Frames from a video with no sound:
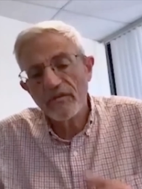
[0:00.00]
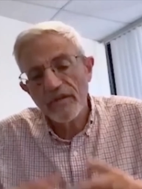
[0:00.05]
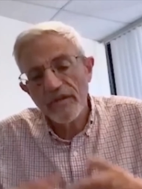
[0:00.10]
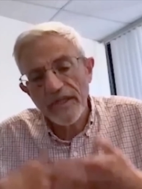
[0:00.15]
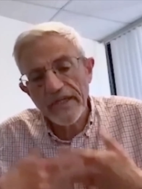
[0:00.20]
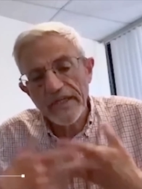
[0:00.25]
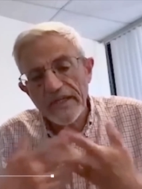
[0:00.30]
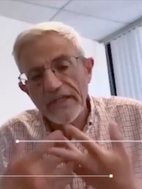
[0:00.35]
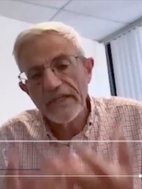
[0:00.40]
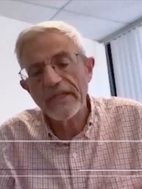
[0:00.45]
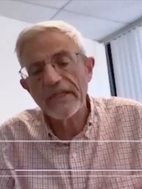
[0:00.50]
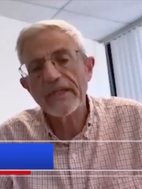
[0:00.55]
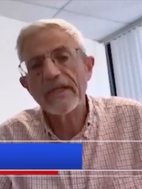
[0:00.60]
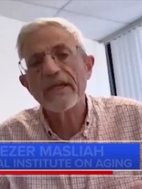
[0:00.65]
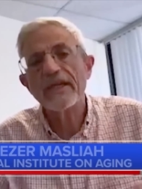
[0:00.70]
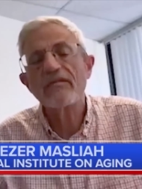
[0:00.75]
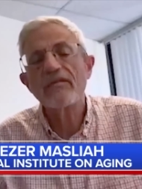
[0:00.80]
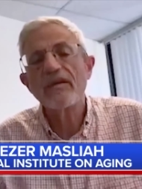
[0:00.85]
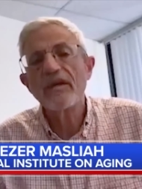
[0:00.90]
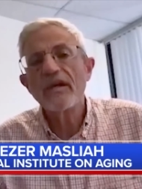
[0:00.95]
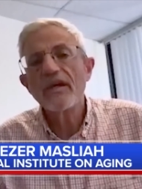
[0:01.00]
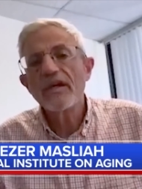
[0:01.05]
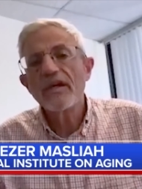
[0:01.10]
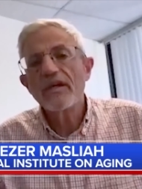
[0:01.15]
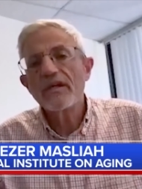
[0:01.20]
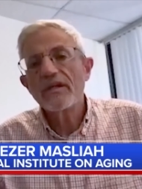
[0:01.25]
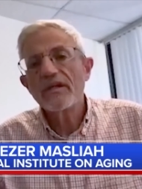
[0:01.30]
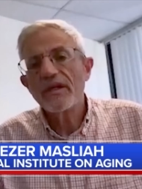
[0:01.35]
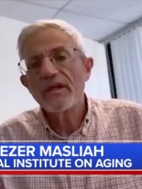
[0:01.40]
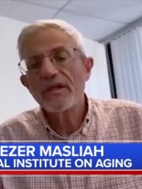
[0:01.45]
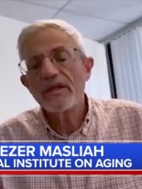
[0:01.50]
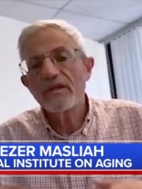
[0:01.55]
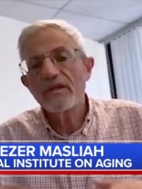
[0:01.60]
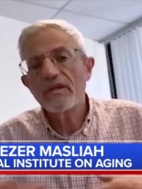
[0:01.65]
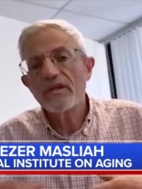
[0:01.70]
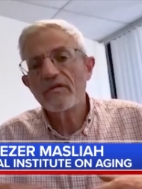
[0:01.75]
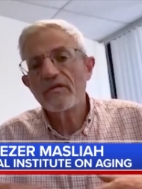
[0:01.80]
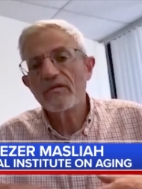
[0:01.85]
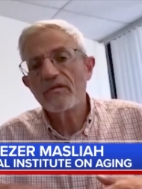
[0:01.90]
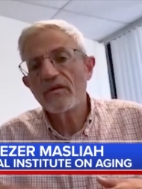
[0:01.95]
that indicates that it
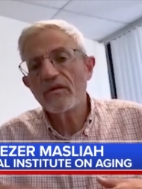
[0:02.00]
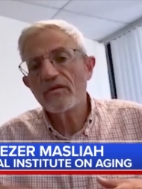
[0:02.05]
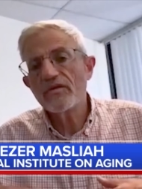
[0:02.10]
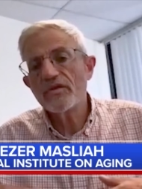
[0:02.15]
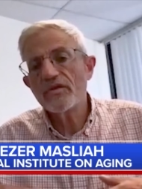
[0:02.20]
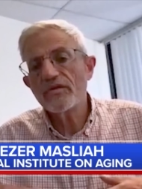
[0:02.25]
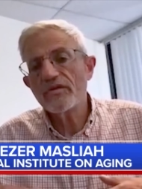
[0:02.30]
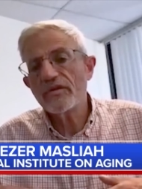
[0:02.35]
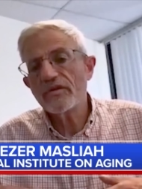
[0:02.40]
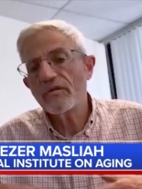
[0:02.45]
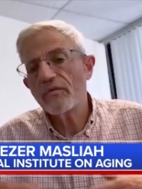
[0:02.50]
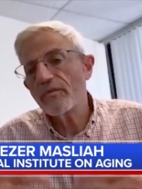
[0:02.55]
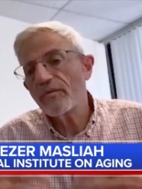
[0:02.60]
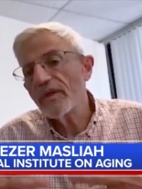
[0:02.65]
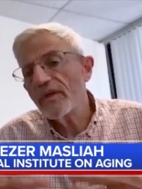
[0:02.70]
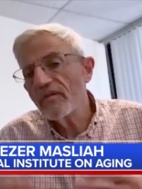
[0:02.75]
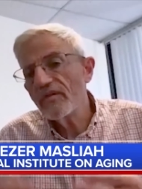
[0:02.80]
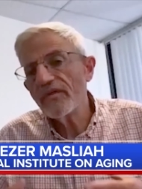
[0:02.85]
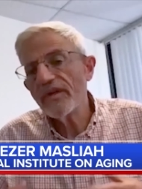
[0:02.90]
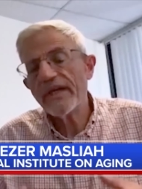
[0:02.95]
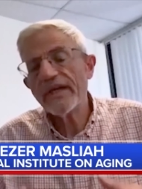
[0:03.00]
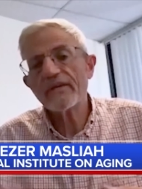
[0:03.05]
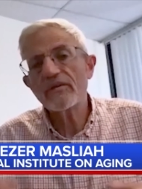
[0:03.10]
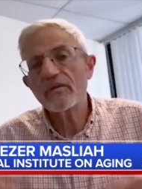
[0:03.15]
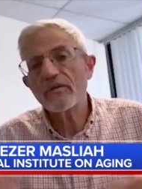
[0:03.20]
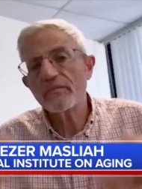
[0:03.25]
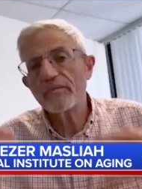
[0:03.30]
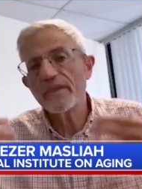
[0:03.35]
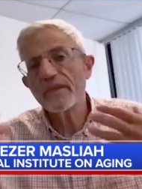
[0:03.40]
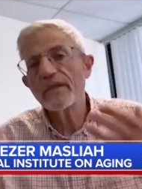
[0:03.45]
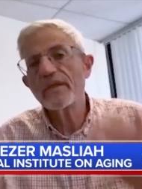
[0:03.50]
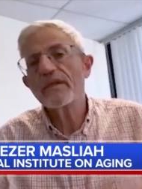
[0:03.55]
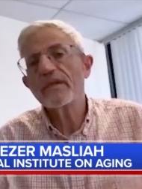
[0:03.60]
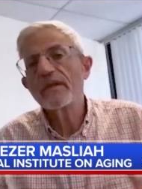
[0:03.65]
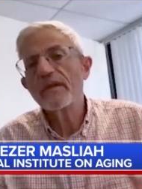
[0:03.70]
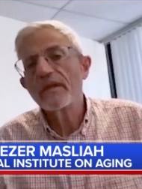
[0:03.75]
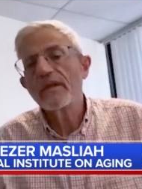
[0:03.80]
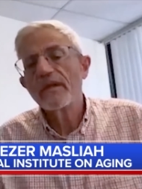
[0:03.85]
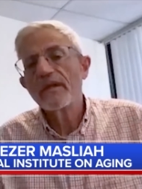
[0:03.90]
is not just a risk factor, but a,